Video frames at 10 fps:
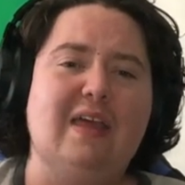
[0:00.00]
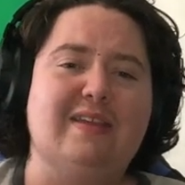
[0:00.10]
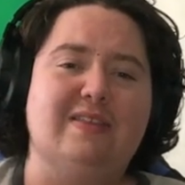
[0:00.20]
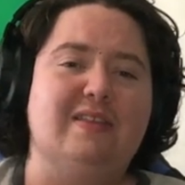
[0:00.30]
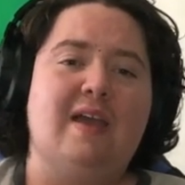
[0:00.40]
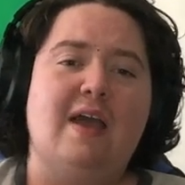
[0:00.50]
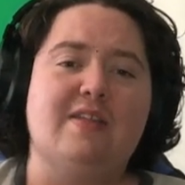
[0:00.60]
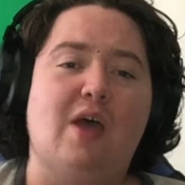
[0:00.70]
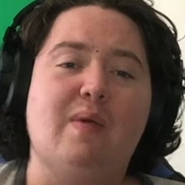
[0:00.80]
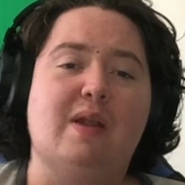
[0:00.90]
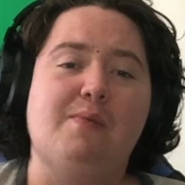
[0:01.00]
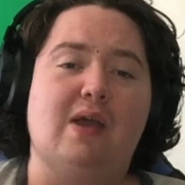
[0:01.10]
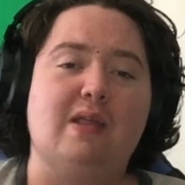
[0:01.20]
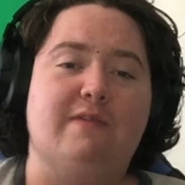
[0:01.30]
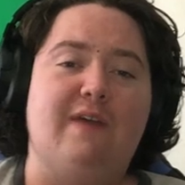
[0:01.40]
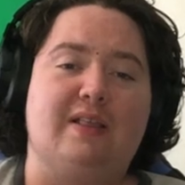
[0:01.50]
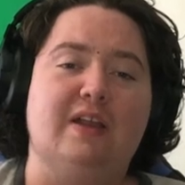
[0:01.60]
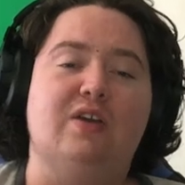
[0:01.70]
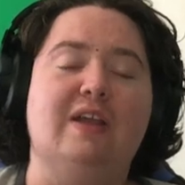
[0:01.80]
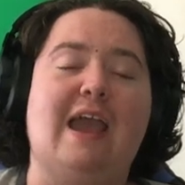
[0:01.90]
like, is that we're gonna bring up the fact that
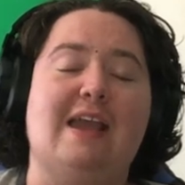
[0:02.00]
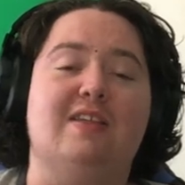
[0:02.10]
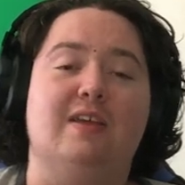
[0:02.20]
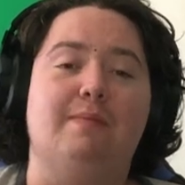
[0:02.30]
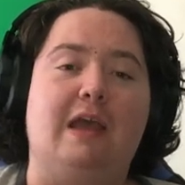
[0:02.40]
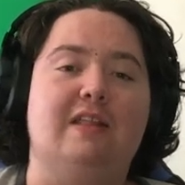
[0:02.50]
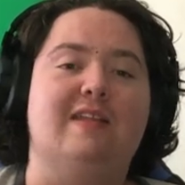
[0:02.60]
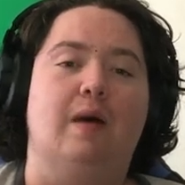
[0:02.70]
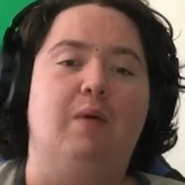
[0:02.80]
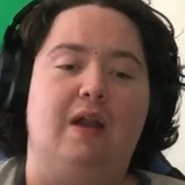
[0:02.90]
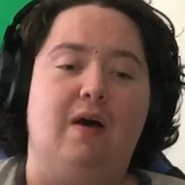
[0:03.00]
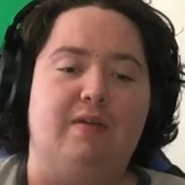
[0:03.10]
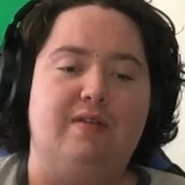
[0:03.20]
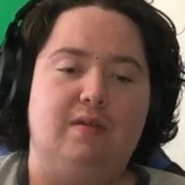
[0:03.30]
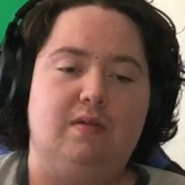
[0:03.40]
it could easily been someone else?